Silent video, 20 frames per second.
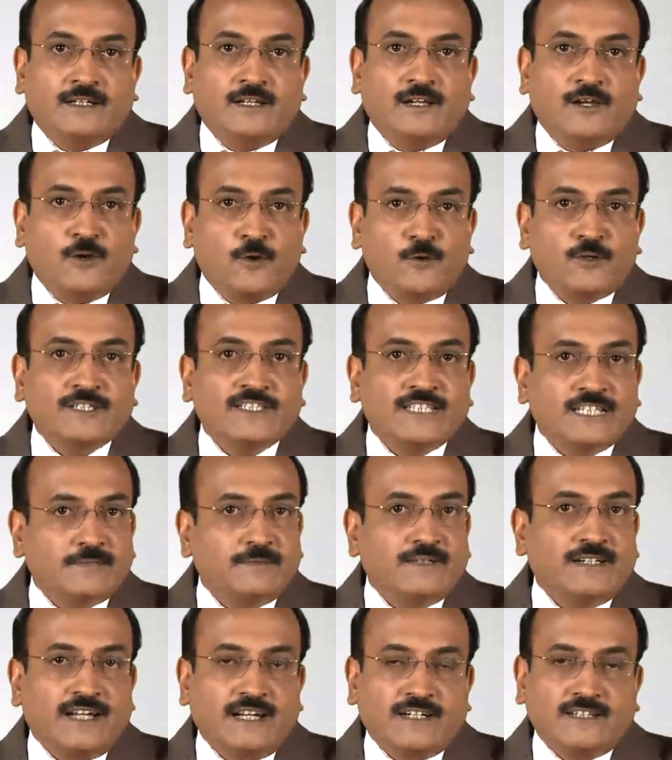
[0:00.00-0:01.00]
Lotus
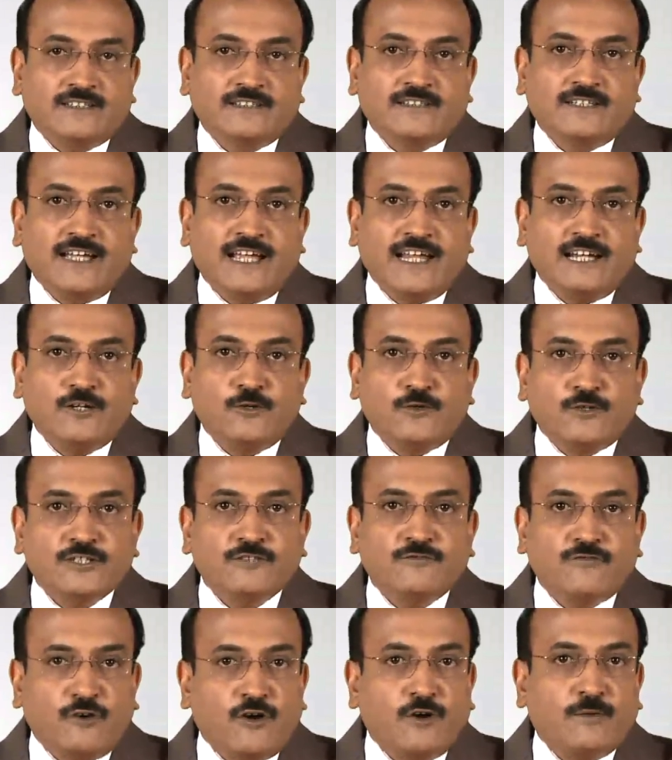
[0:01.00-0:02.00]
Expediter, and Lotus
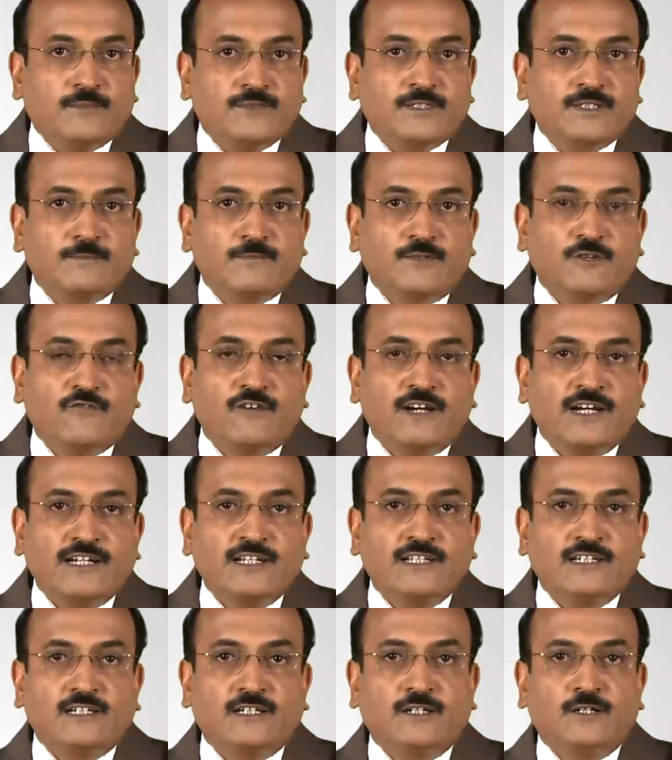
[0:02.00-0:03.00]
Forms
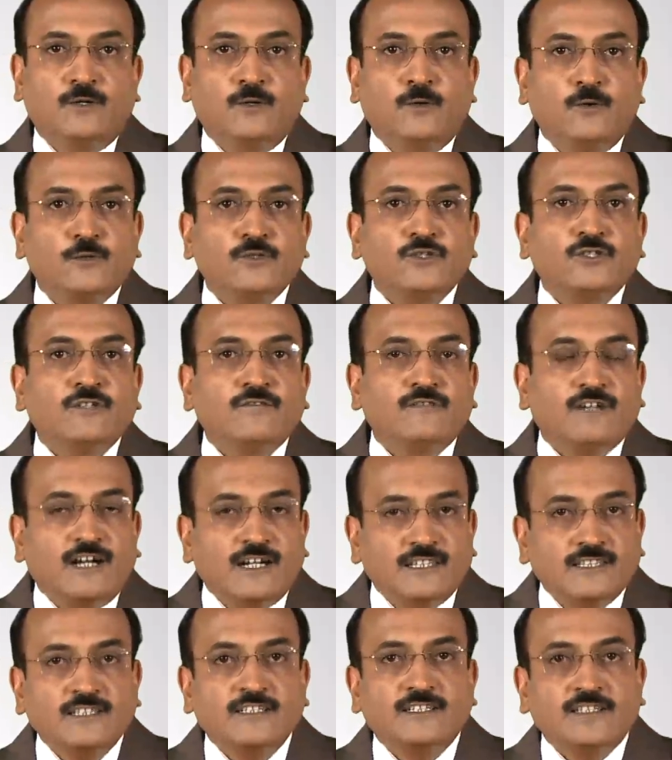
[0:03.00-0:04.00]
provide a host of
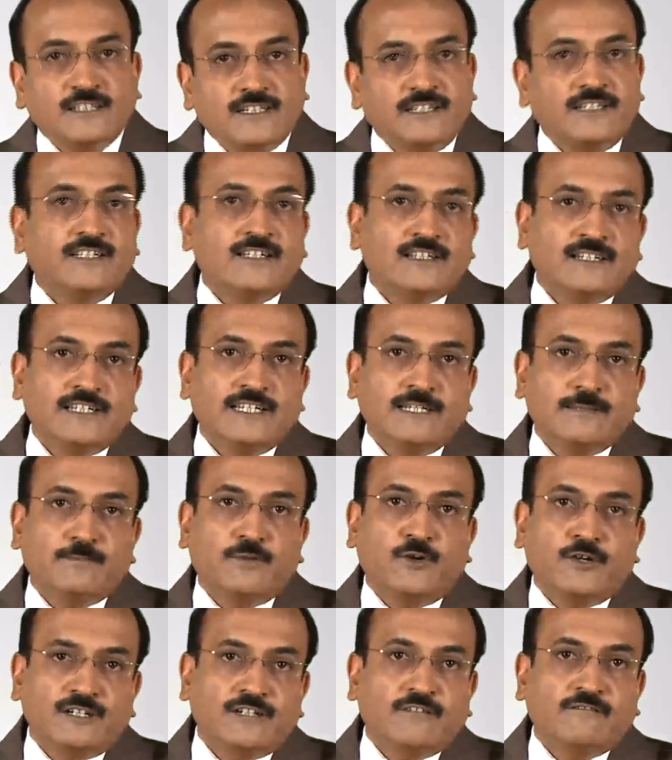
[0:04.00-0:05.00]
other critically
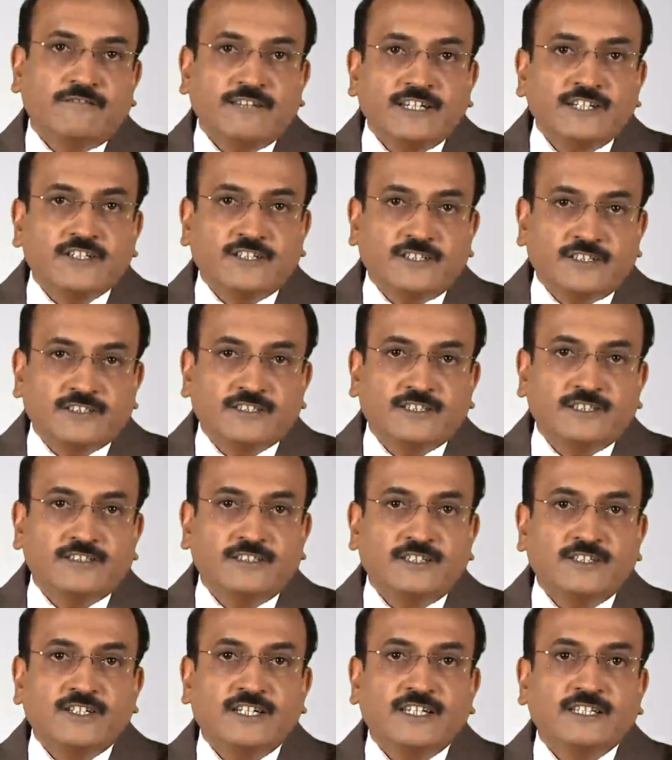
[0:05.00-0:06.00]
important features
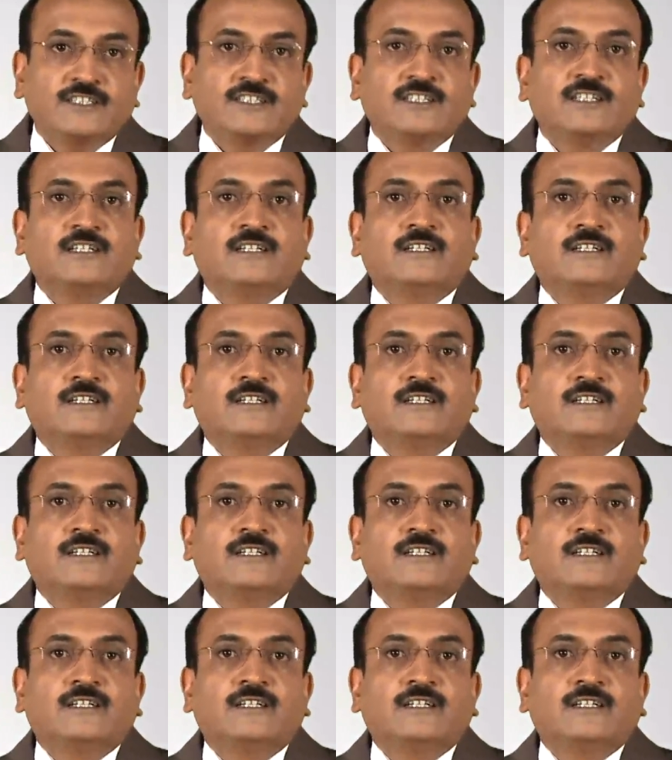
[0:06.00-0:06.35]
such as